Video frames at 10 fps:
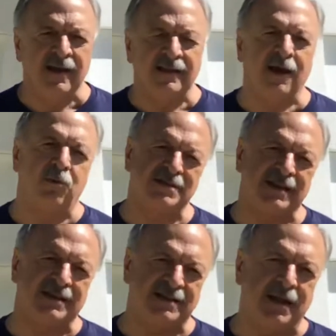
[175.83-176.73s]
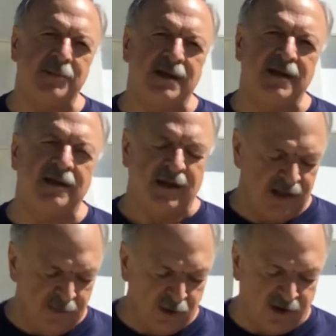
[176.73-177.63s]
that was exhibited in
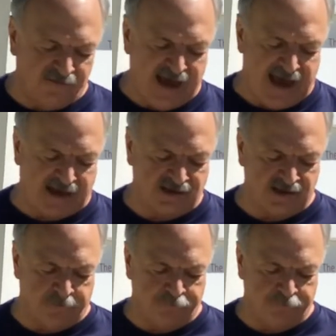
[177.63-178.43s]
the book of Acts.